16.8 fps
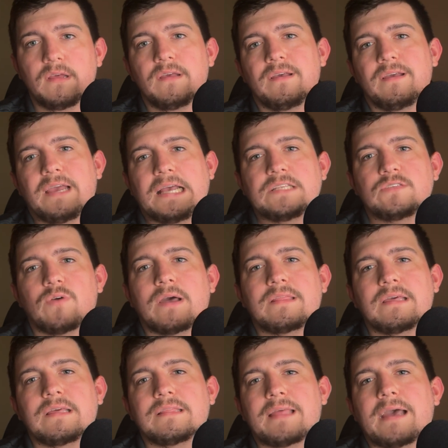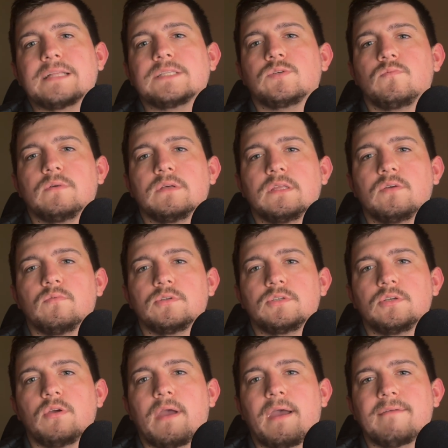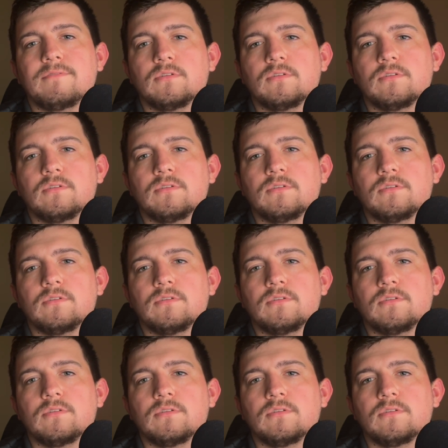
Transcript: And so I think that's really what you have